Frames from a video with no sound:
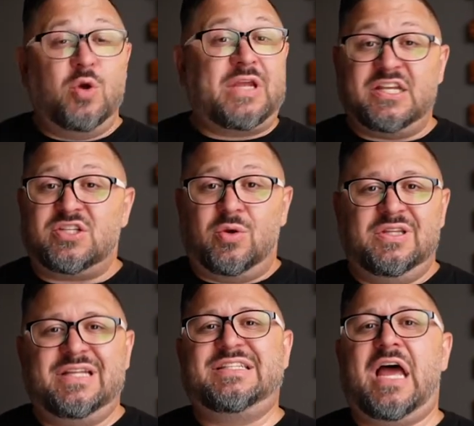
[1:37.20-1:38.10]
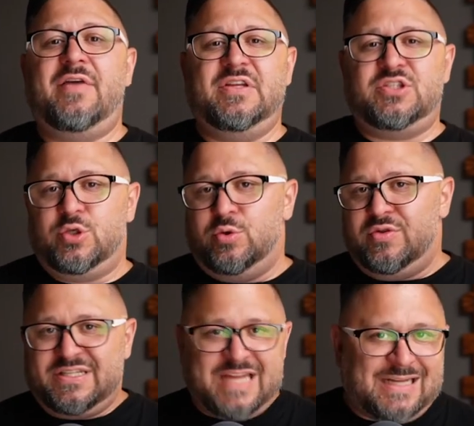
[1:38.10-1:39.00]
Okay, so let's dive into
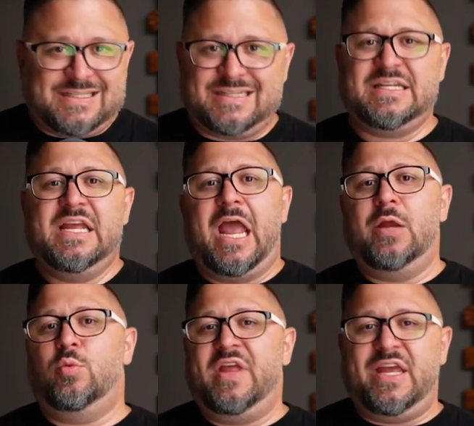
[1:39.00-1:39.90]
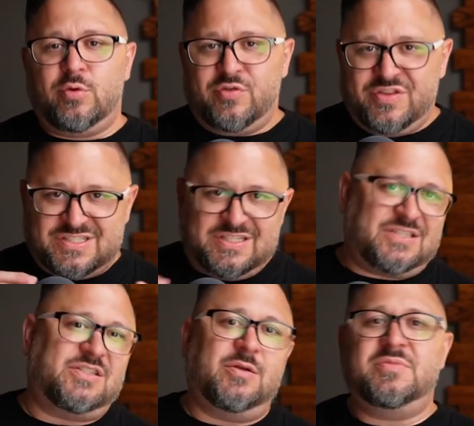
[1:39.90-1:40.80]
the tactics and we'll handle the
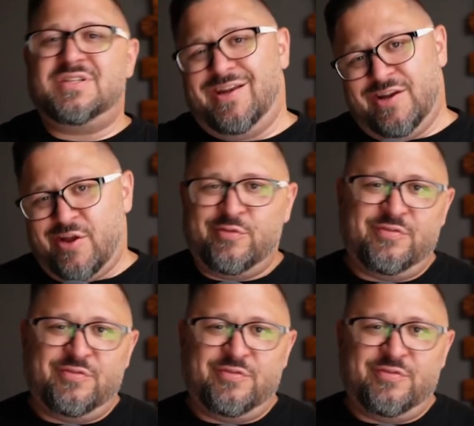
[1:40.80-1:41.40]
systems in another